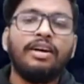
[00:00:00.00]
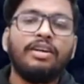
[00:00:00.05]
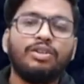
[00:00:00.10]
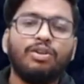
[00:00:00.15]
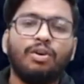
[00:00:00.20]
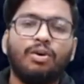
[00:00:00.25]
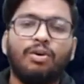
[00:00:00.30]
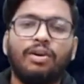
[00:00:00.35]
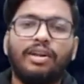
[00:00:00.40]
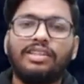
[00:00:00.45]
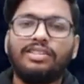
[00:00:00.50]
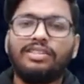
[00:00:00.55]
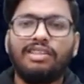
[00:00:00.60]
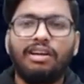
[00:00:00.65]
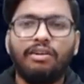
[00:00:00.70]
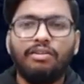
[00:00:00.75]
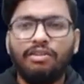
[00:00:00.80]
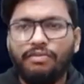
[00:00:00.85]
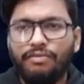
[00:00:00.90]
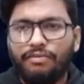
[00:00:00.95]
So let's
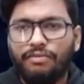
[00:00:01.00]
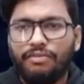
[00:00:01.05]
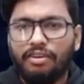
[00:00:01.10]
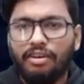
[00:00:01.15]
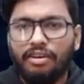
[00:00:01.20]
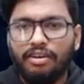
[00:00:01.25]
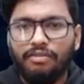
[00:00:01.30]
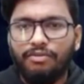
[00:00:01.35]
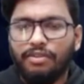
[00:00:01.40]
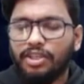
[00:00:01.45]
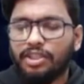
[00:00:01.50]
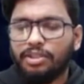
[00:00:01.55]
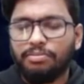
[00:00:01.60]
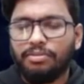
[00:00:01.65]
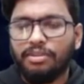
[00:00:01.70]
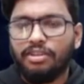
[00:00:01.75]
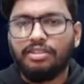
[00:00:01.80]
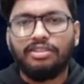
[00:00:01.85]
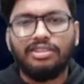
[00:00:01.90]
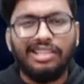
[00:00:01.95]
start with the uh, first
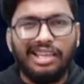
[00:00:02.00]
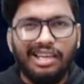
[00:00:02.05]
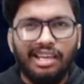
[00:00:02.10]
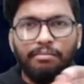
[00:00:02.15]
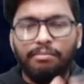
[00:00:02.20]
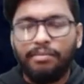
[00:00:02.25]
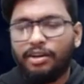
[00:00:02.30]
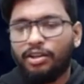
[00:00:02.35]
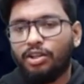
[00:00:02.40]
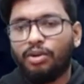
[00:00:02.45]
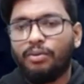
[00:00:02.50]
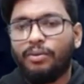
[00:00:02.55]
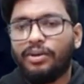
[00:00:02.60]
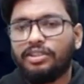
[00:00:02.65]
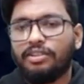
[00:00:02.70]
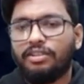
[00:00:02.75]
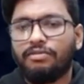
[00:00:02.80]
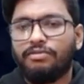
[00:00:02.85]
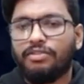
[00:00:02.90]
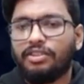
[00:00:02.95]
uh, second part of the
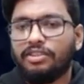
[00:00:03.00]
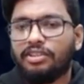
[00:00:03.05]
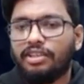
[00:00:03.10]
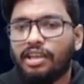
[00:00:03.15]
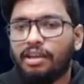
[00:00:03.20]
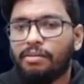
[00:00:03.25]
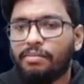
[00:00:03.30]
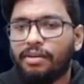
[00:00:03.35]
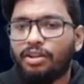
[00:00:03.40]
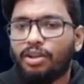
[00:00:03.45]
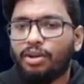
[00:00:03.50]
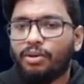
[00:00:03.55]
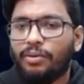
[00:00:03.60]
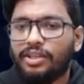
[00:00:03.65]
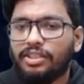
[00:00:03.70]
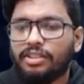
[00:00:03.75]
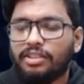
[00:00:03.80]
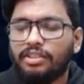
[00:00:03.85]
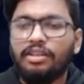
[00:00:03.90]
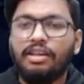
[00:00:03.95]
question. First second part of the
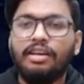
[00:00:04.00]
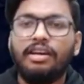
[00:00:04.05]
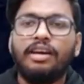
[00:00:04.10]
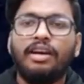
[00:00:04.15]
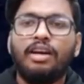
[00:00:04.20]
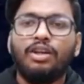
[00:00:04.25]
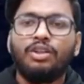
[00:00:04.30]
question.